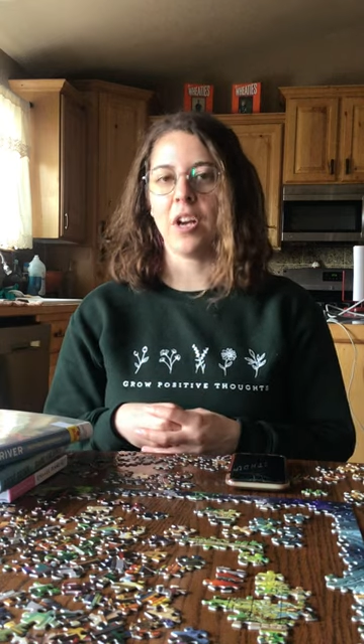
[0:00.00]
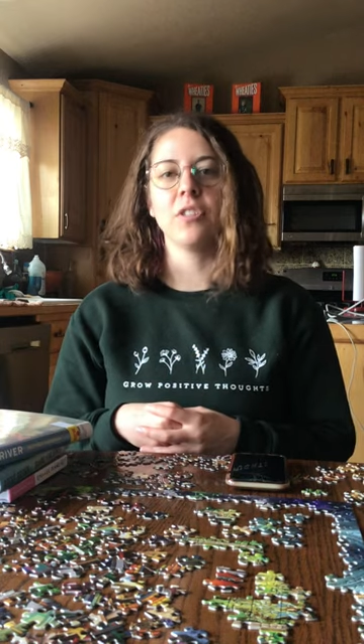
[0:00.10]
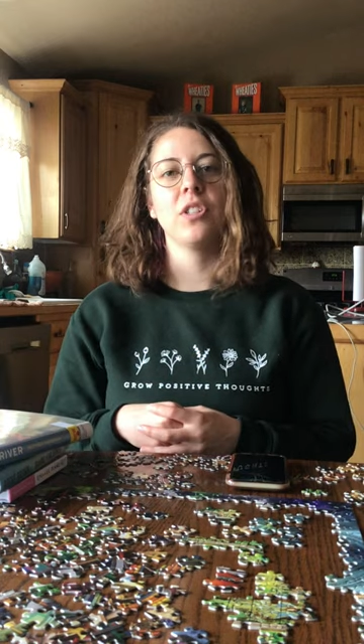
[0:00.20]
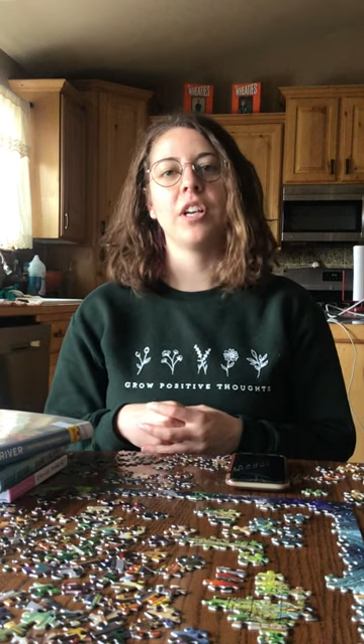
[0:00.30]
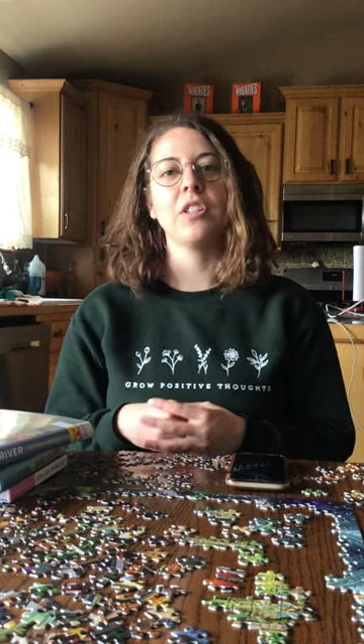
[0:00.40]
he
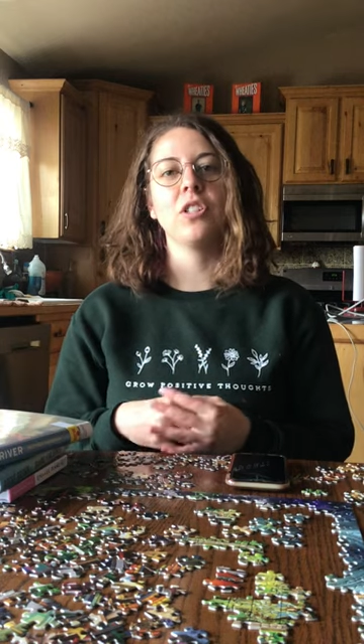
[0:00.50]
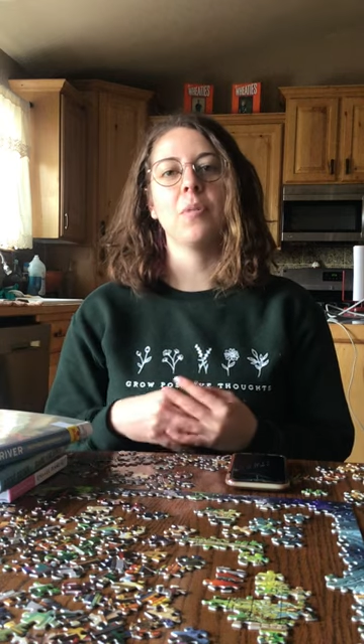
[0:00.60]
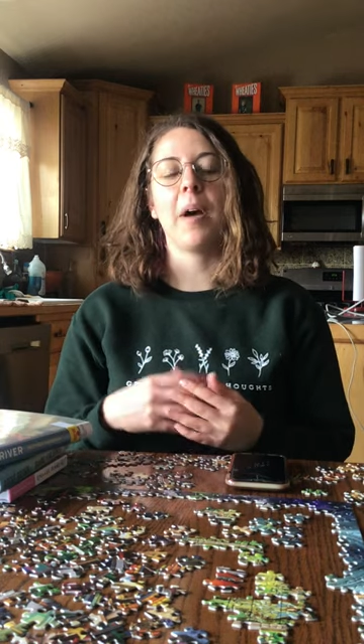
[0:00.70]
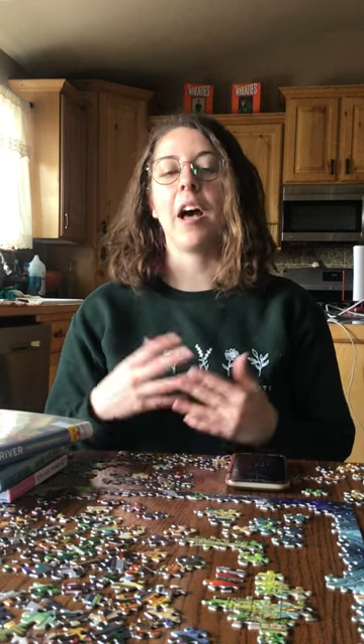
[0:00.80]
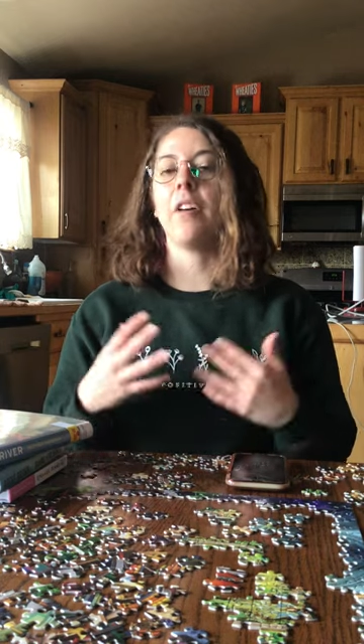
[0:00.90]
also tells
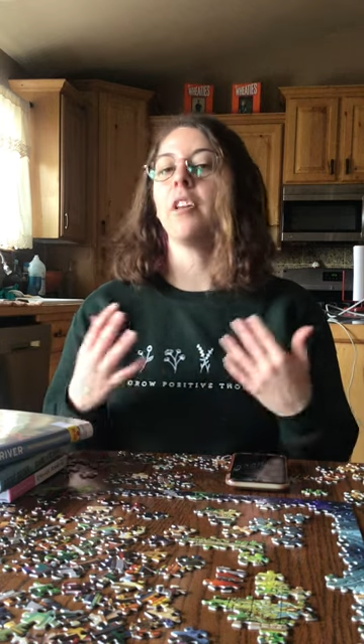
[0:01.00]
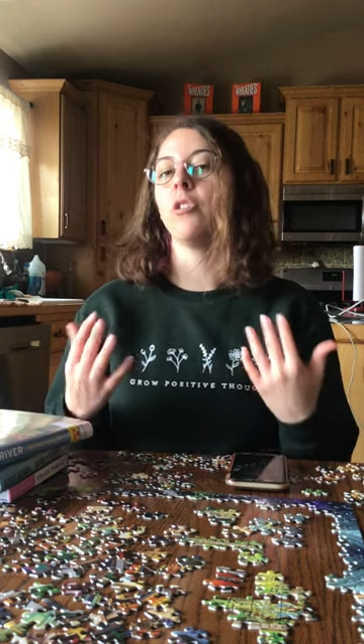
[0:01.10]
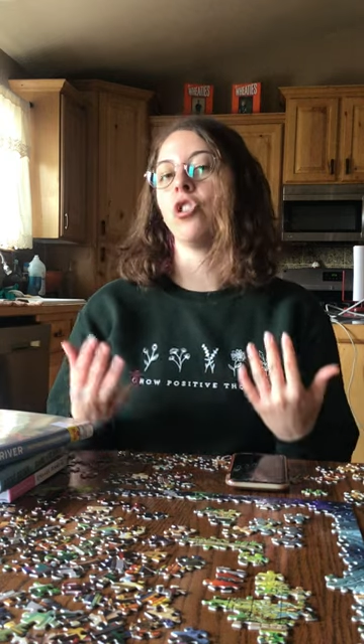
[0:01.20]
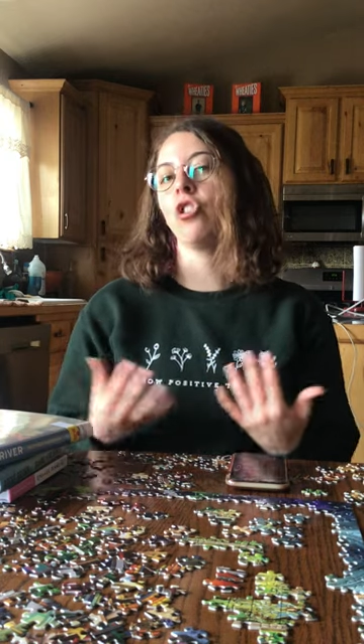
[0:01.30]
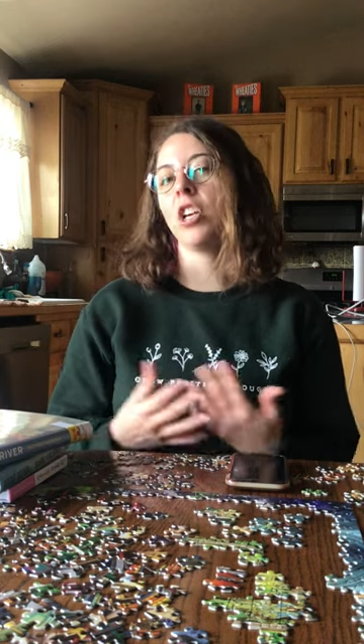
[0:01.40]
you about how they
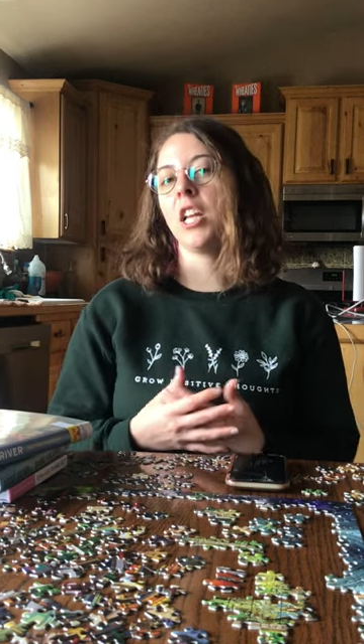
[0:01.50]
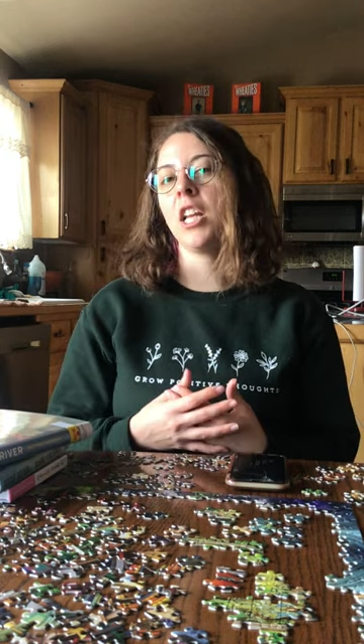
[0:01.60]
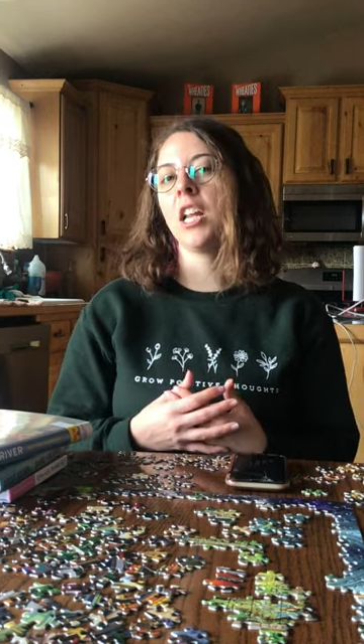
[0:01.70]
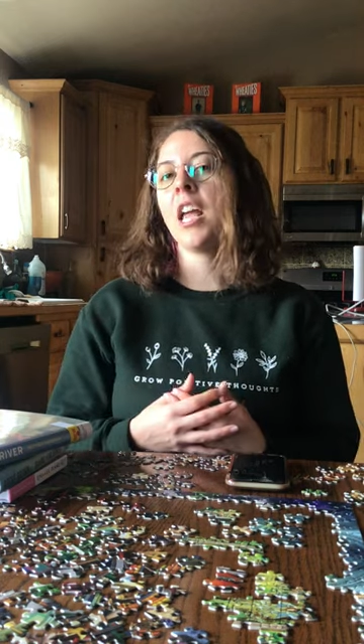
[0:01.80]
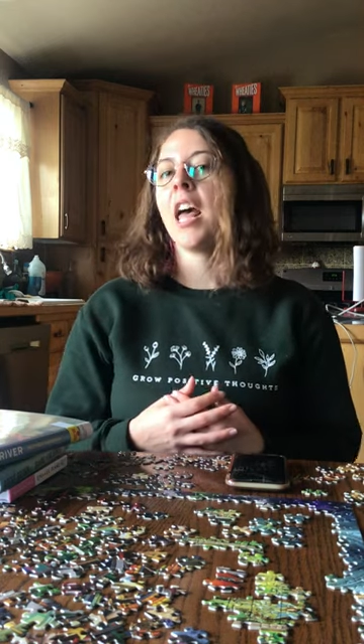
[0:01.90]
were
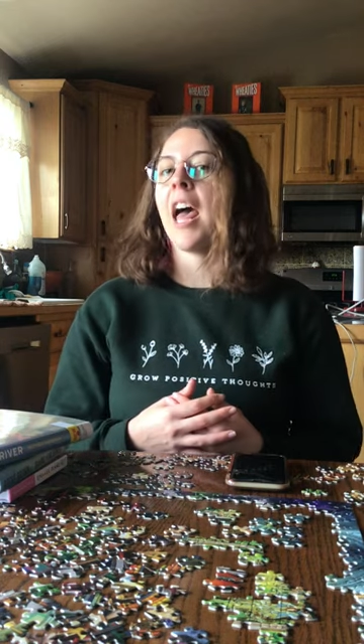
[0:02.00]
created,